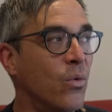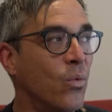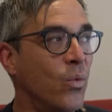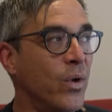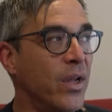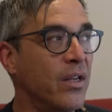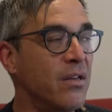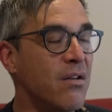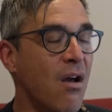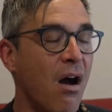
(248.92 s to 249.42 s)

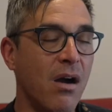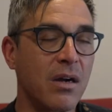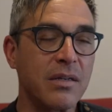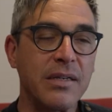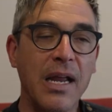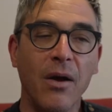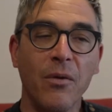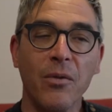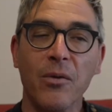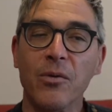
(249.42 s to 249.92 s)
We knock
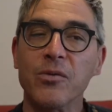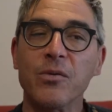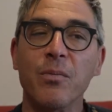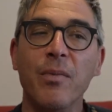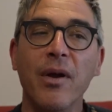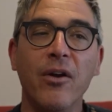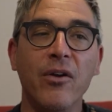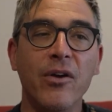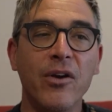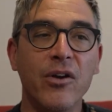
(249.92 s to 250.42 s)
down those
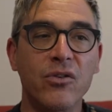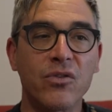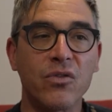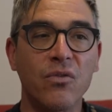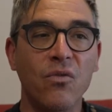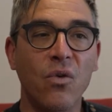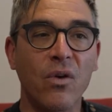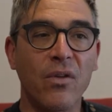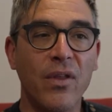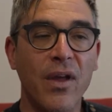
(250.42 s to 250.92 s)
barriers
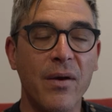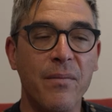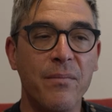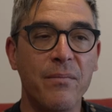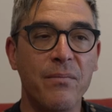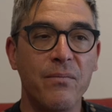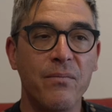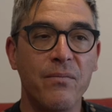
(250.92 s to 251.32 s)
for them,